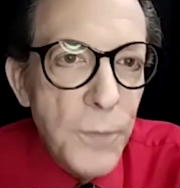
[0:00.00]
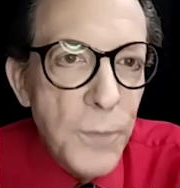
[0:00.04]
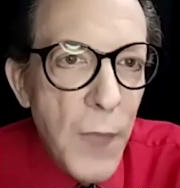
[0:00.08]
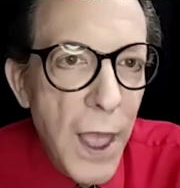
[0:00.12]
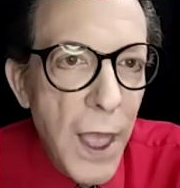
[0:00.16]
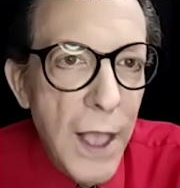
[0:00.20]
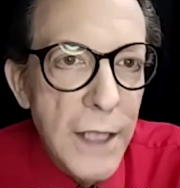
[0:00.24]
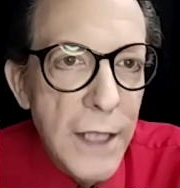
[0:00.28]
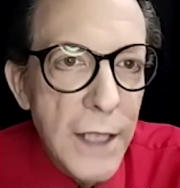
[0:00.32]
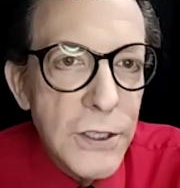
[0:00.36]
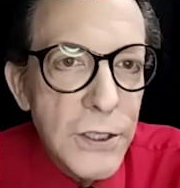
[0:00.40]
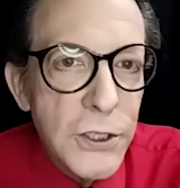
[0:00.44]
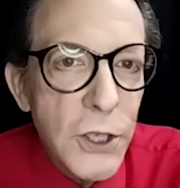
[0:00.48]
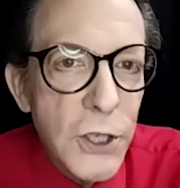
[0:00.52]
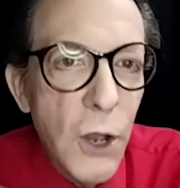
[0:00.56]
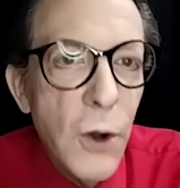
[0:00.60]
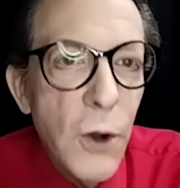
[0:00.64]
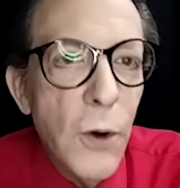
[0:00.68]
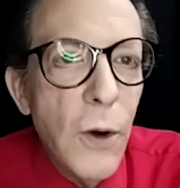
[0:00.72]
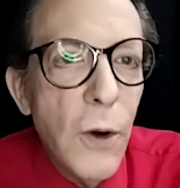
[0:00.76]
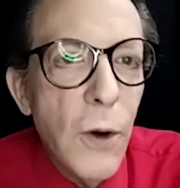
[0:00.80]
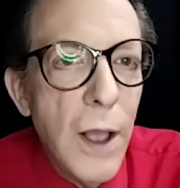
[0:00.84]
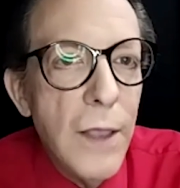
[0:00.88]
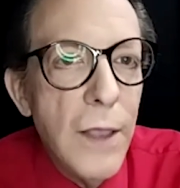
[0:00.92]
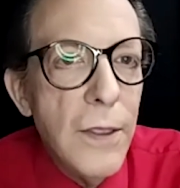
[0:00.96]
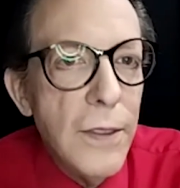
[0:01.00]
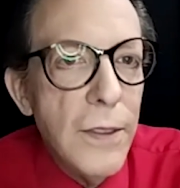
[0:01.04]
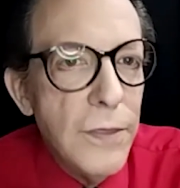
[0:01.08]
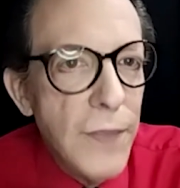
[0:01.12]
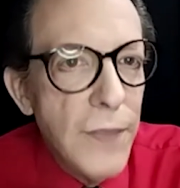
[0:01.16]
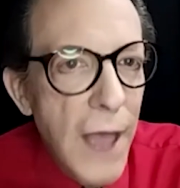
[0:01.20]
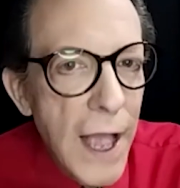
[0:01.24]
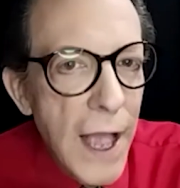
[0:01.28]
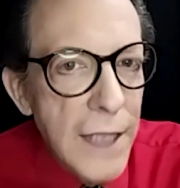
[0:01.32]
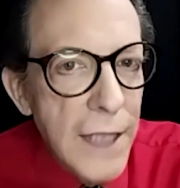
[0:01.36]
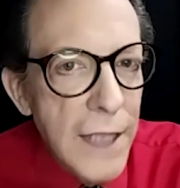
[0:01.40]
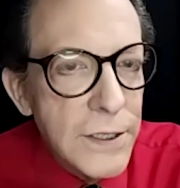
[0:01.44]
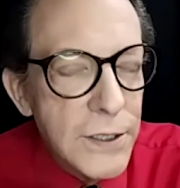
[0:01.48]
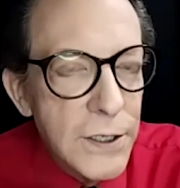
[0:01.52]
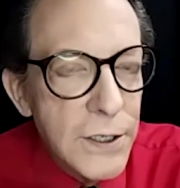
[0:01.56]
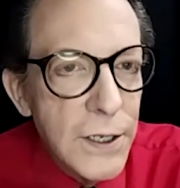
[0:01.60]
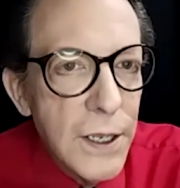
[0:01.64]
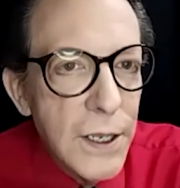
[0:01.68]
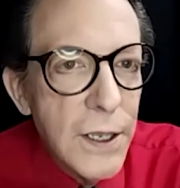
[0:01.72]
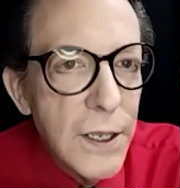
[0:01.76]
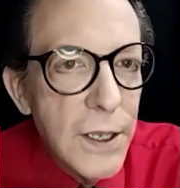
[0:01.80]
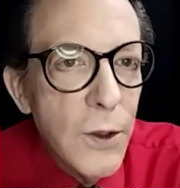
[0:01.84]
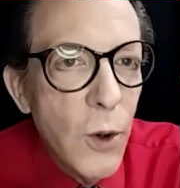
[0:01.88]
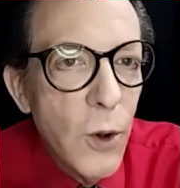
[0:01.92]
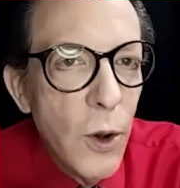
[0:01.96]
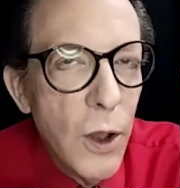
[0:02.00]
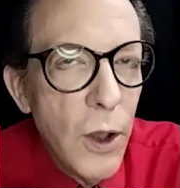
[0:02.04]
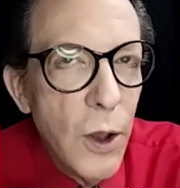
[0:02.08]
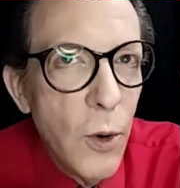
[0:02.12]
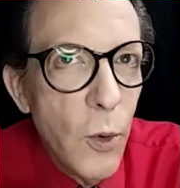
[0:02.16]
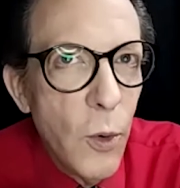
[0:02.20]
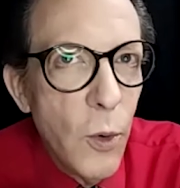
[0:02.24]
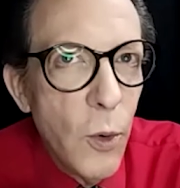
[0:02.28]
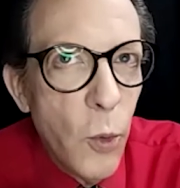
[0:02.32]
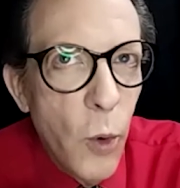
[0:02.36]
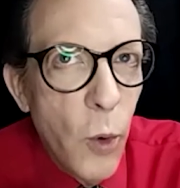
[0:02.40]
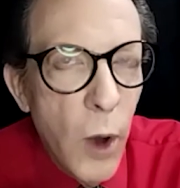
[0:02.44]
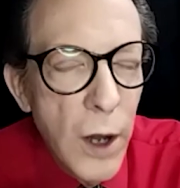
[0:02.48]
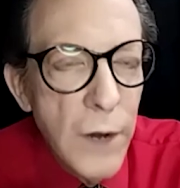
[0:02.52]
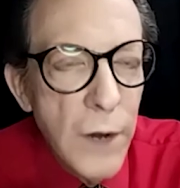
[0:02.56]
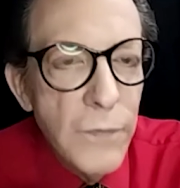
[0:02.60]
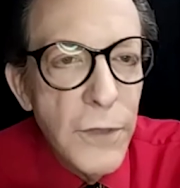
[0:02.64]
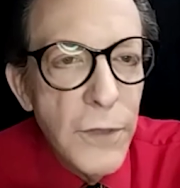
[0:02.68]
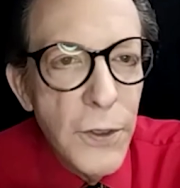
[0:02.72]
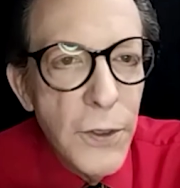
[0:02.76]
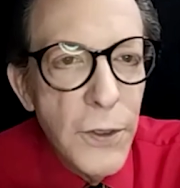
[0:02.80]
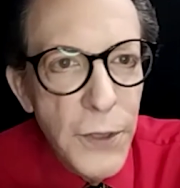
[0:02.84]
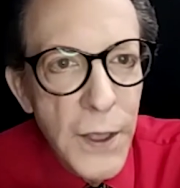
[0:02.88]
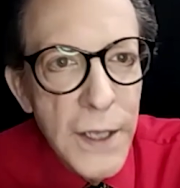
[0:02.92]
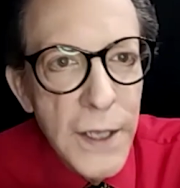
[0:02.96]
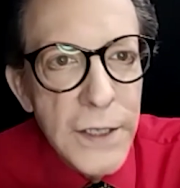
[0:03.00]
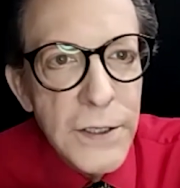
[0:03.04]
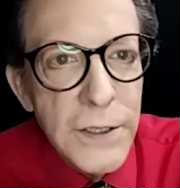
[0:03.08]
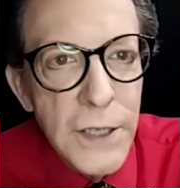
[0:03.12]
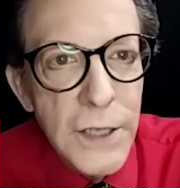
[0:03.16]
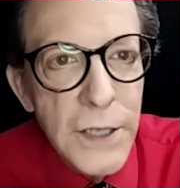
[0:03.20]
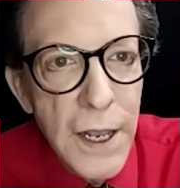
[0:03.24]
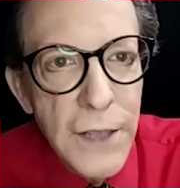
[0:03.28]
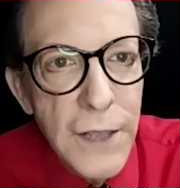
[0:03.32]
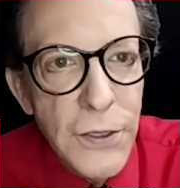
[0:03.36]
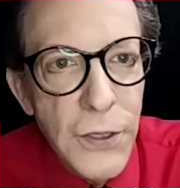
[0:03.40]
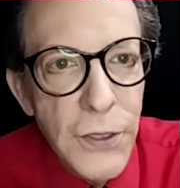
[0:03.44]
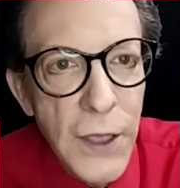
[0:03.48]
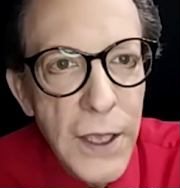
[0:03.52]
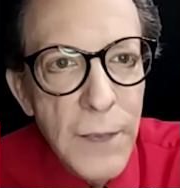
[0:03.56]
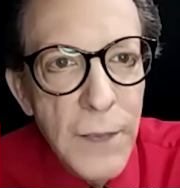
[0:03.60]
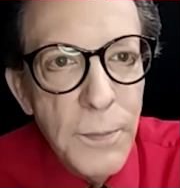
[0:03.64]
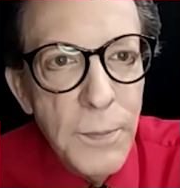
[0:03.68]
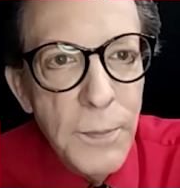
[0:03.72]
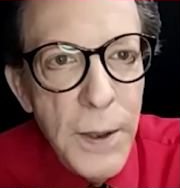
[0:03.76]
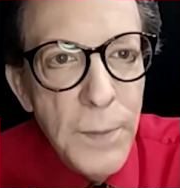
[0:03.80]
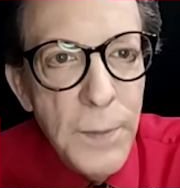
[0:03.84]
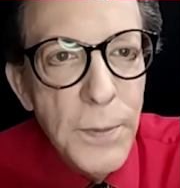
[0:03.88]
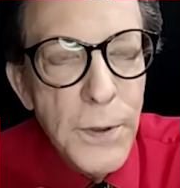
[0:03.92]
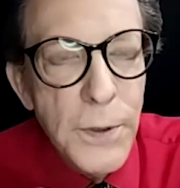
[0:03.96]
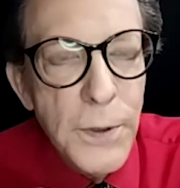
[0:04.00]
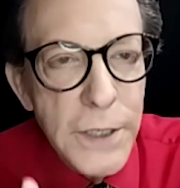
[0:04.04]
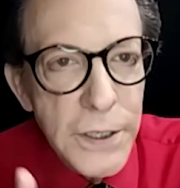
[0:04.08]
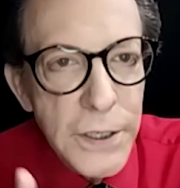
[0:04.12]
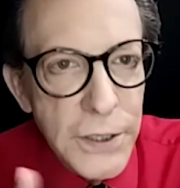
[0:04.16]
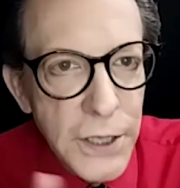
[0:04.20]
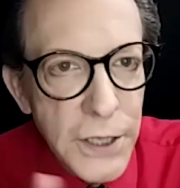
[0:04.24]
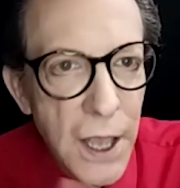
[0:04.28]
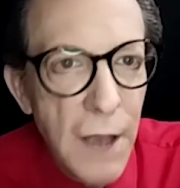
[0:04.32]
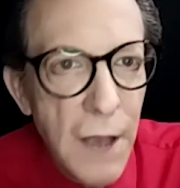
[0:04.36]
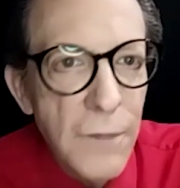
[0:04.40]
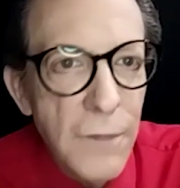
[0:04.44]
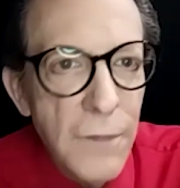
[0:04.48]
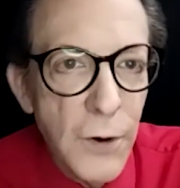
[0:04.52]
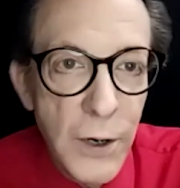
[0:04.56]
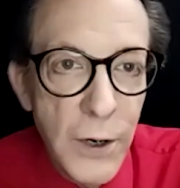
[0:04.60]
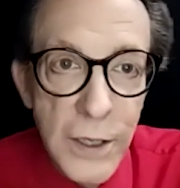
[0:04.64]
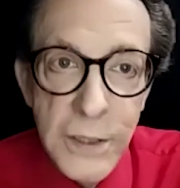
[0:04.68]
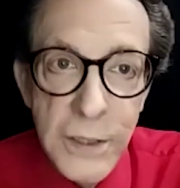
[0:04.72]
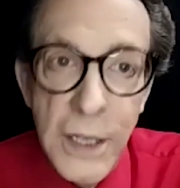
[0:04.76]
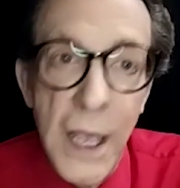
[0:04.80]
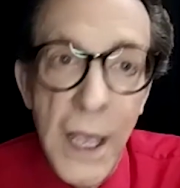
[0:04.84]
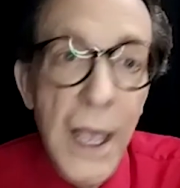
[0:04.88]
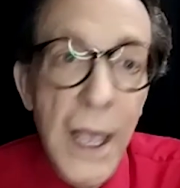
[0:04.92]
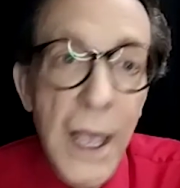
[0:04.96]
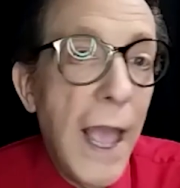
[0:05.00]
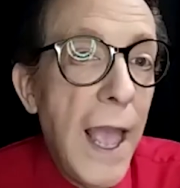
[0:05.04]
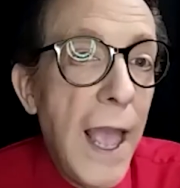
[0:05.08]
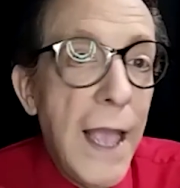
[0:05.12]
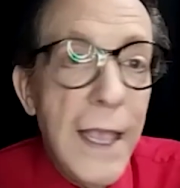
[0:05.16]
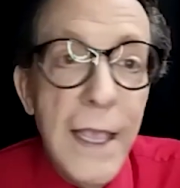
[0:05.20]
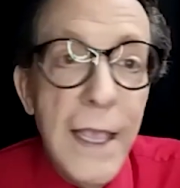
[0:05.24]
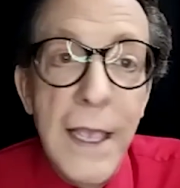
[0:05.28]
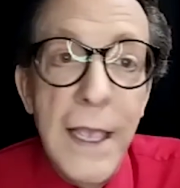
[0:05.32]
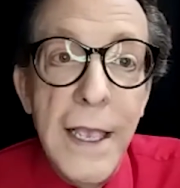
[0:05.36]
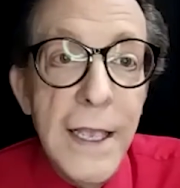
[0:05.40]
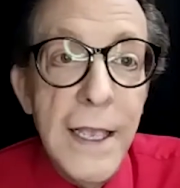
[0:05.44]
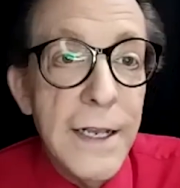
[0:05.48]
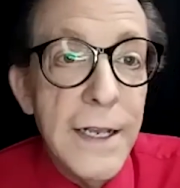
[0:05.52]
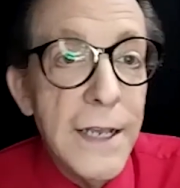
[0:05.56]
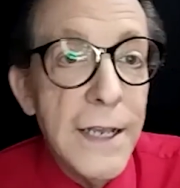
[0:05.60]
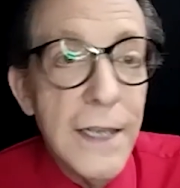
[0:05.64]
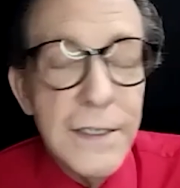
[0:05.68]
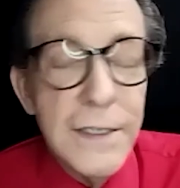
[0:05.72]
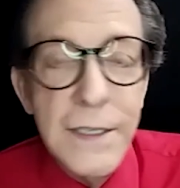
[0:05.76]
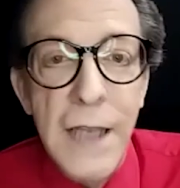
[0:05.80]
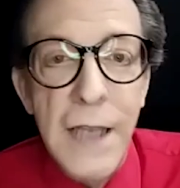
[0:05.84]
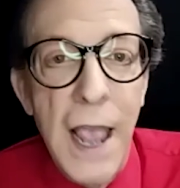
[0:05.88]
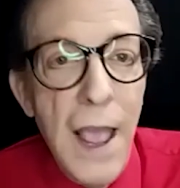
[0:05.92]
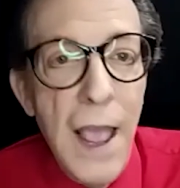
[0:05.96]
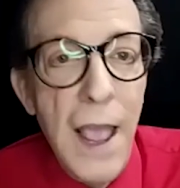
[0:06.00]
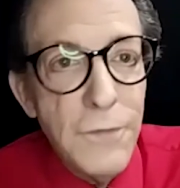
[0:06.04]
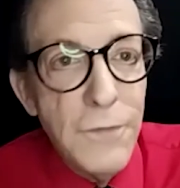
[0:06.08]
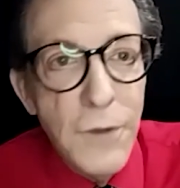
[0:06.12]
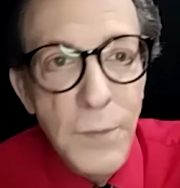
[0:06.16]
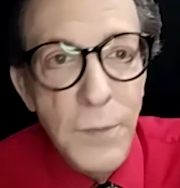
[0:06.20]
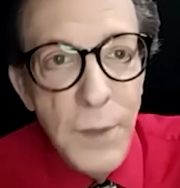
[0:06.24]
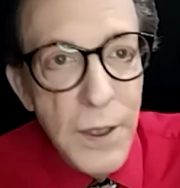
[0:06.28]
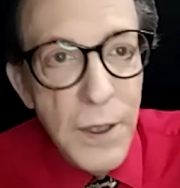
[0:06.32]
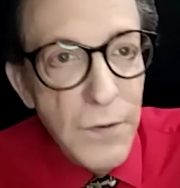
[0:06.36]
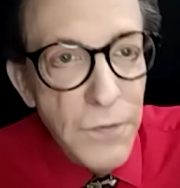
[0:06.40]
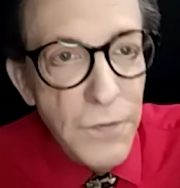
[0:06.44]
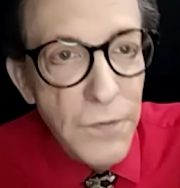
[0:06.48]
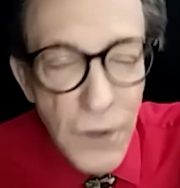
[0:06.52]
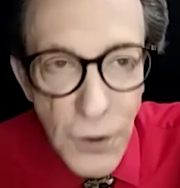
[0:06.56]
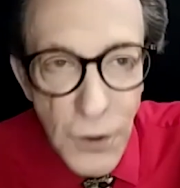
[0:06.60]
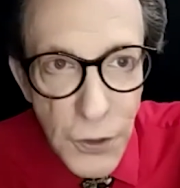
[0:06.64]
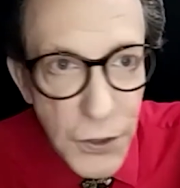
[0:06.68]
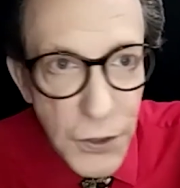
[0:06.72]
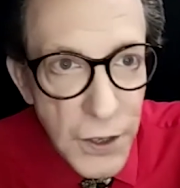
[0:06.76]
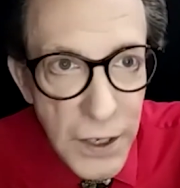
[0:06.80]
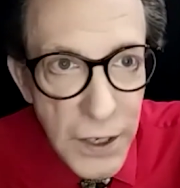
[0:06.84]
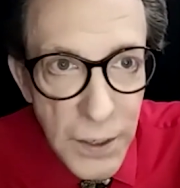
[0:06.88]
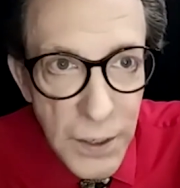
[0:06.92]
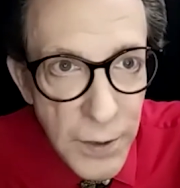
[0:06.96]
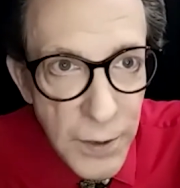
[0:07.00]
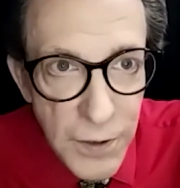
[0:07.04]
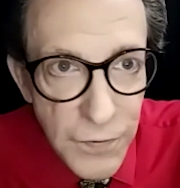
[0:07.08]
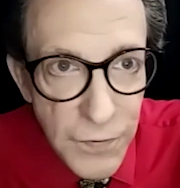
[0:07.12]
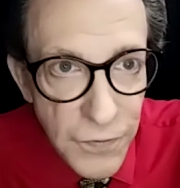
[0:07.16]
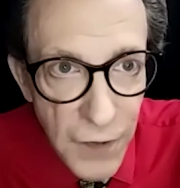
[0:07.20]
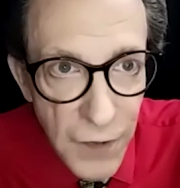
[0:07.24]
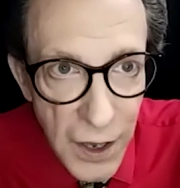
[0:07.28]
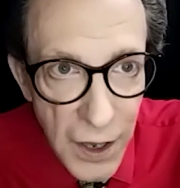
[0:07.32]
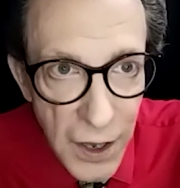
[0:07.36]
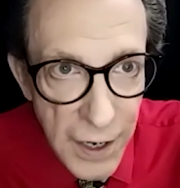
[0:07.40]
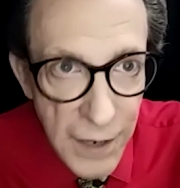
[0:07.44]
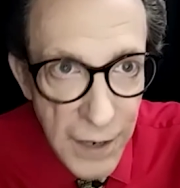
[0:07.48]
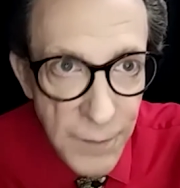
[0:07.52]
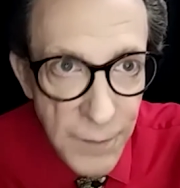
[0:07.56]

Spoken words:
And so that's one of the things that I think people discover is, hey, it doesn't have to be filthy to be funny.